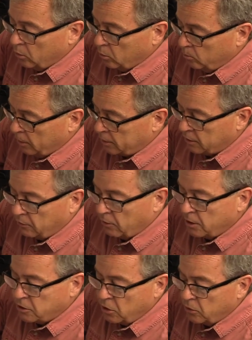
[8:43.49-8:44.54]
Mixing
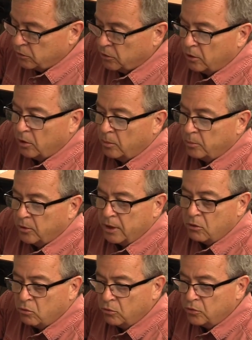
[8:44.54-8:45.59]
ratios are pretty
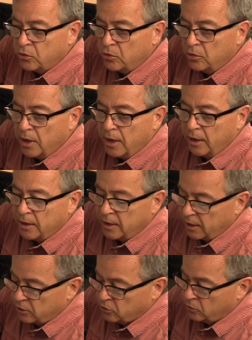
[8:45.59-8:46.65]
crucial, and I
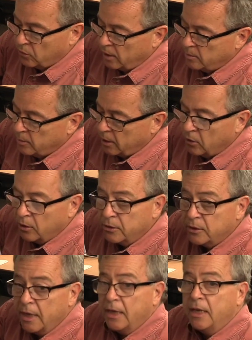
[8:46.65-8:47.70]
think it's great
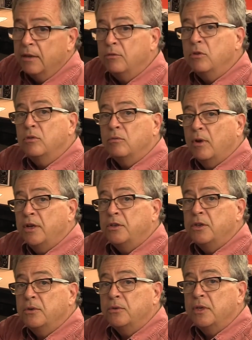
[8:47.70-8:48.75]
because they give you the
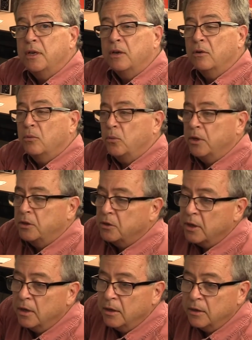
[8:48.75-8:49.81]
ratios here, which
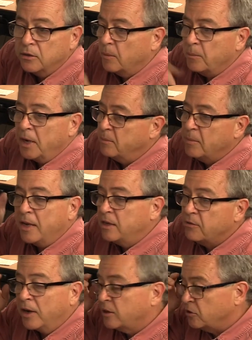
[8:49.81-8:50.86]
some paint
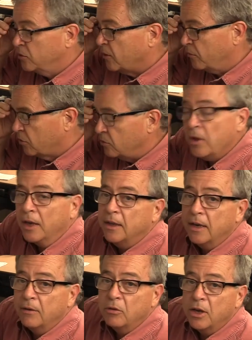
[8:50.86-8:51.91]
manufacturers never do that. They
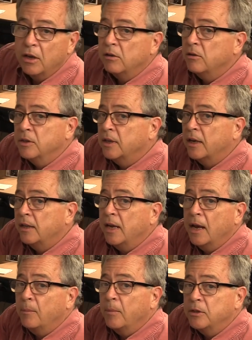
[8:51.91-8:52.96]
never tell you exactly
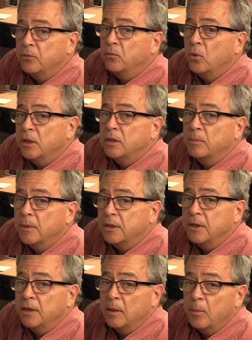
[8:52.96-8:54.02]
how much of what to mix
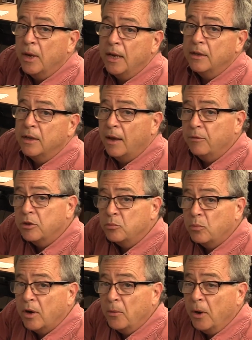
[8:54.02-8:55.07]
into the paint to have it
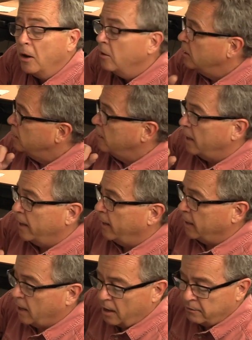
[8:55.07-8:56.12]
spray well.
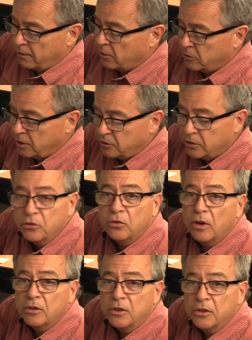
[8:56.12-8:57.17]
And I followed these
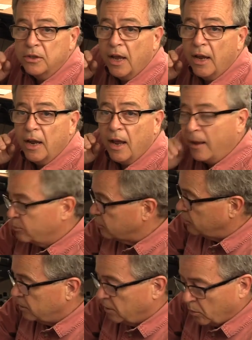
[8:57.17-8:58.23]
instructions and had
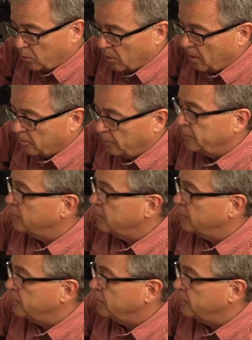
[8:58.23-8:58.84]
absolutely no problems.